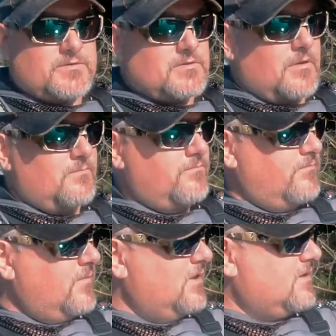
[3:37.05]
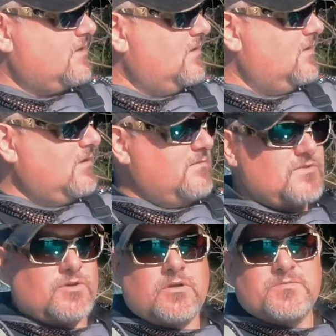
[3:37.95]
some
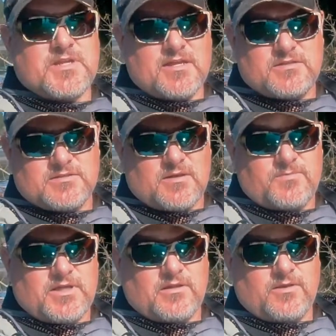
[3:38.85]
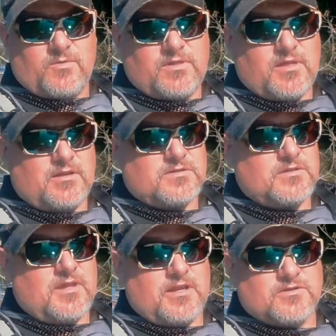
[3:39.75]
circumstances I'm dealing with that
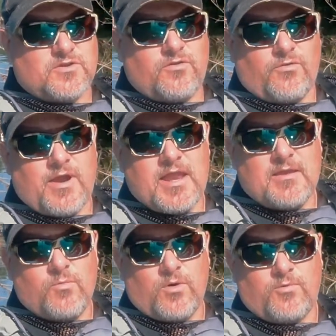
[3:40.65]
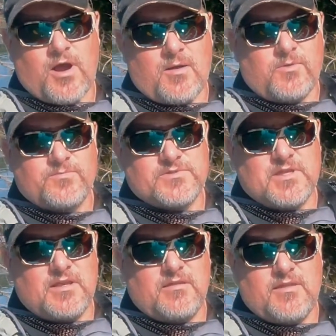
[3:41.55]
is creating more problems
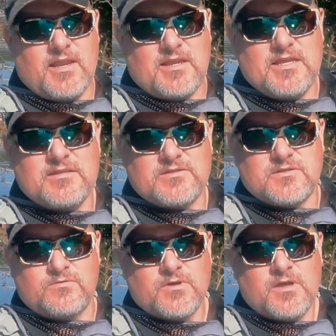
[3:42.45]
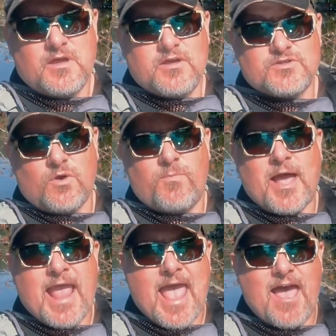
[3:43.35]
than it needs to. So by